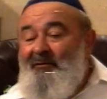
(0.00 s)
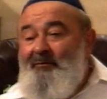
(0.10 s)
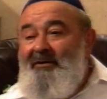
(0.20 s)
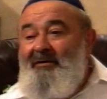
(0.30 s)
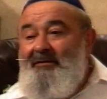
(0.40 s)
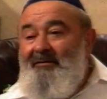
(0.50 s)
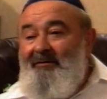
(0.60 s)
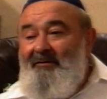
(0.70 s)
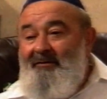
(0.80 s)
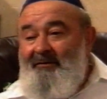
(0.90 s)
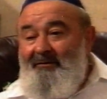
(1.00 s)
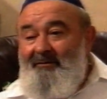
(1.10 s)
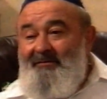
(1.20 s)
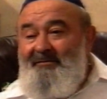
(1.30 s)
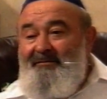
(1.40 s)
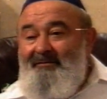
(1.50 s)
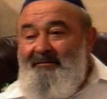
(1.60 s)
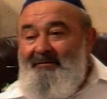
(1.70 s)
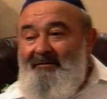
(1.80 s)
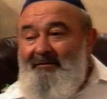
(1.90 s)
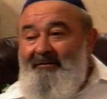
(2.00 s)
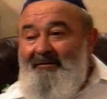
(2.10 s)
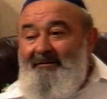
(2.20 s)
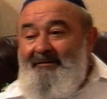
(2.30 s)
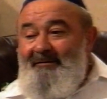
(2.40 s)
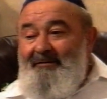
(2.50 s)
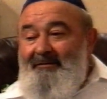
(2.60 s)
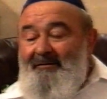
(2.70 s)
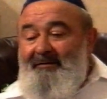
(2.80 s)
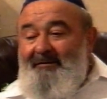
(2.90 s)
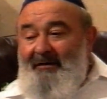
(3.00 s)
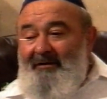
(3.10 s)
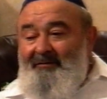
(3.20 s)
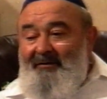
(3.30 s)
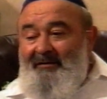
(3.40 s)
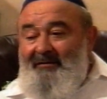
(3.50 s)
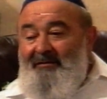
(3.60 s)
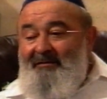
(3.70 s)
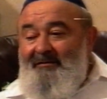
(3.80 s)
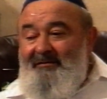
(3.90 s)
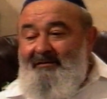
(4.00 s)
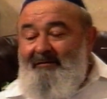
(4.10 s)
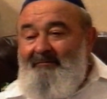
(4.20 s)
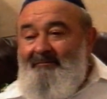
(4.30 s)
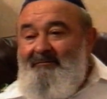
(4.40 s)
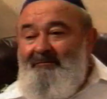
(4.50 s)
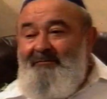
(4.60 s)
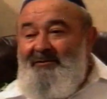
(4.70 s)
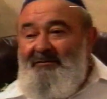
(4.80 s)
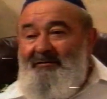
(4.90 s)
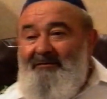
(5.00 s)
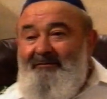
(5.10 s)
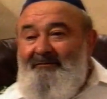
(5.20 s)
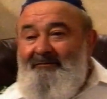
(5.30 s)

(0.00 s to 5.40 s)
plead her cause and try to get some sort of